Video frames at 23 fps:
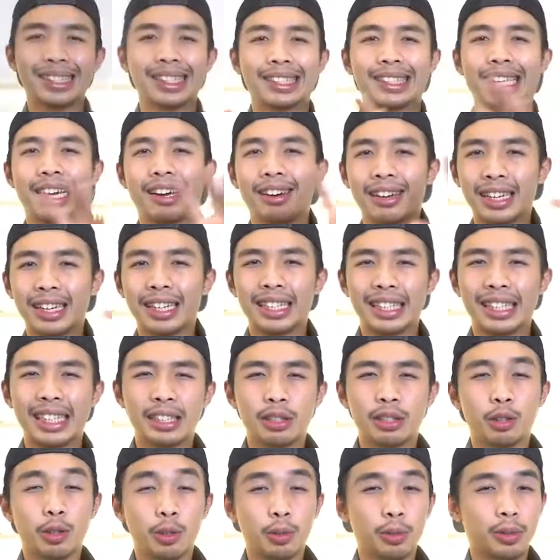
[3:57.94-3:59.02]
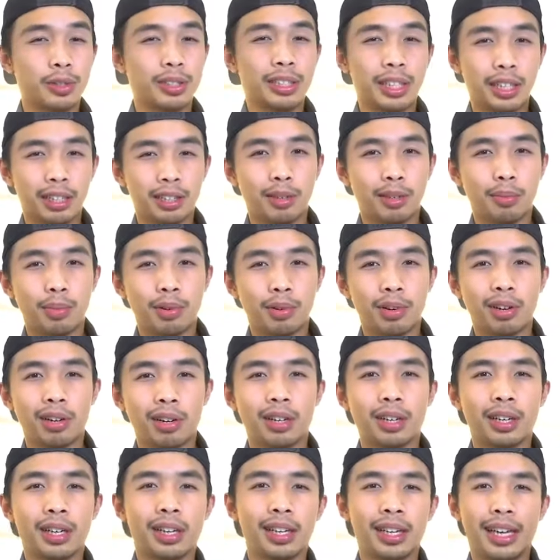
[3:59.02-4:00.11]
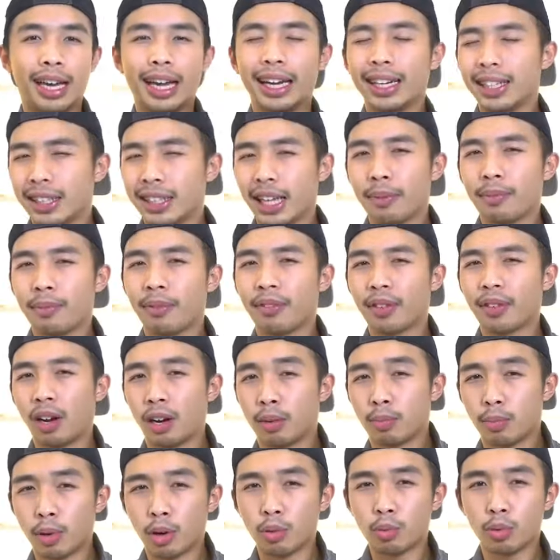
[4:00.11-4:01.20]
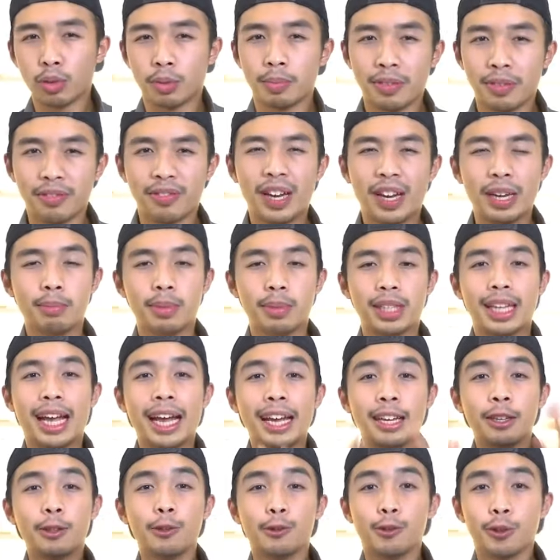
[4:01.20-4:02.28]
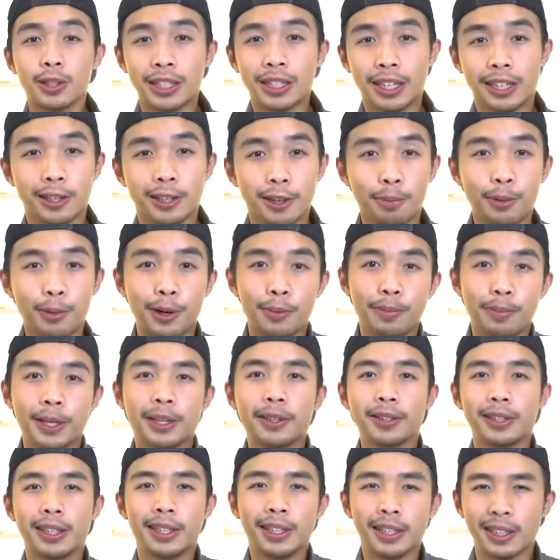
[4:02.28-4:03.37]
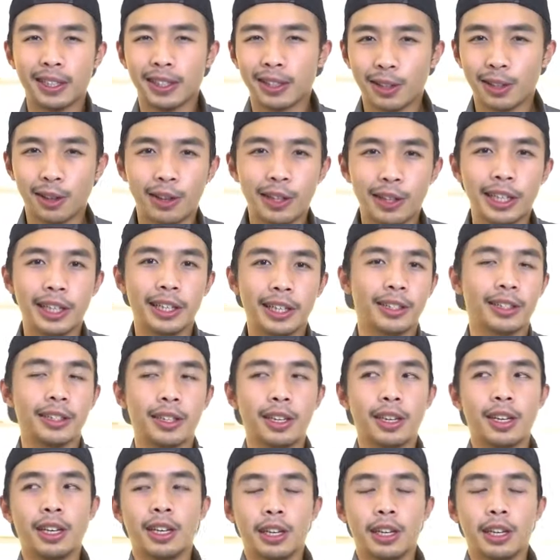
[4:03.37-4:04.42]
necessarily need to use Sintra board. Any type of cardboard would be fine, but I use Sintra board because it is sturdy and,